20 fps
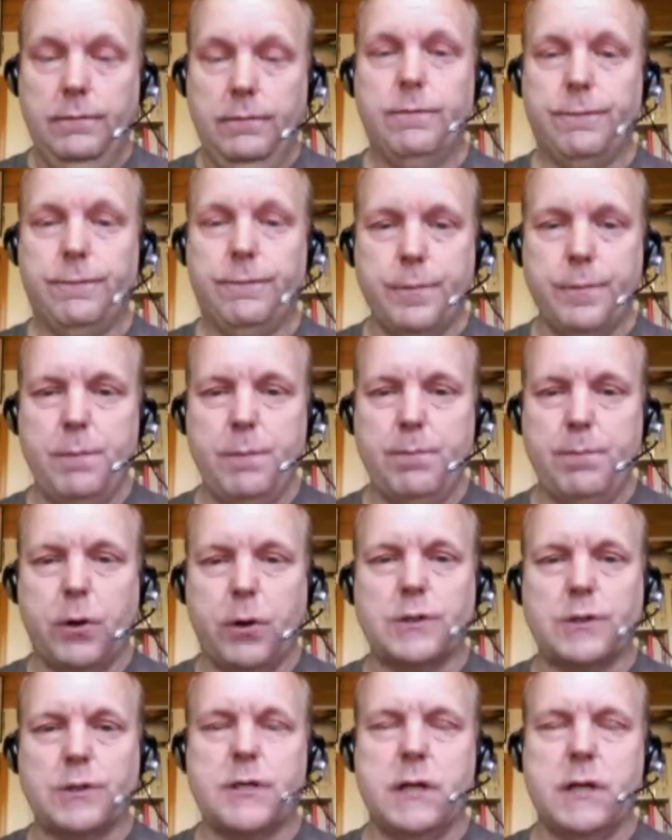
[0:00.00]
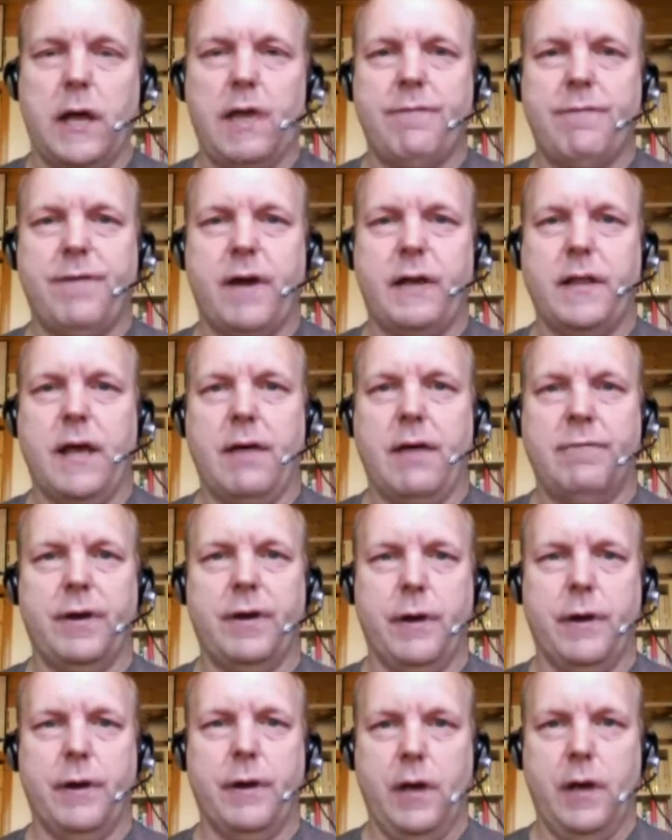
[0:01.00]
For me personally, I find that
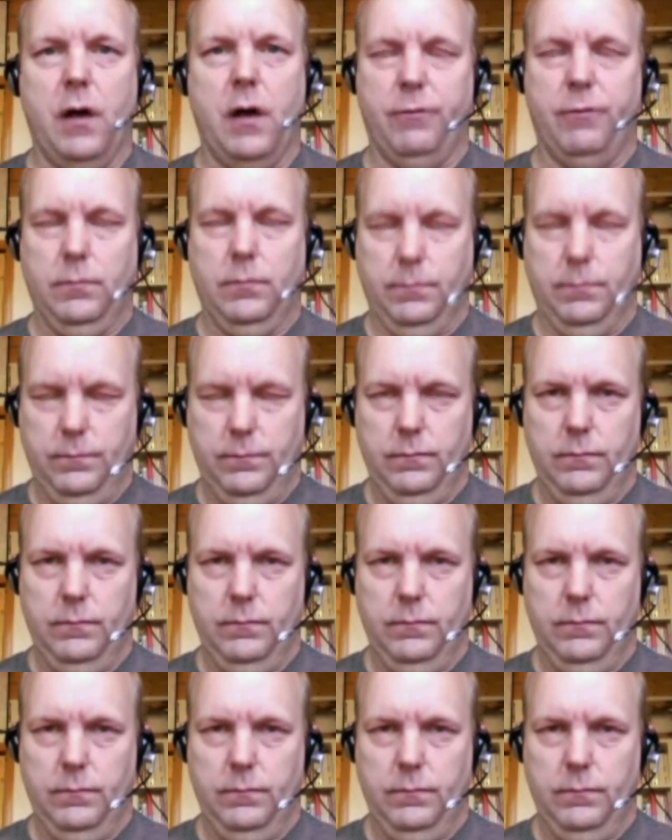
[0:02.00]
very helpful.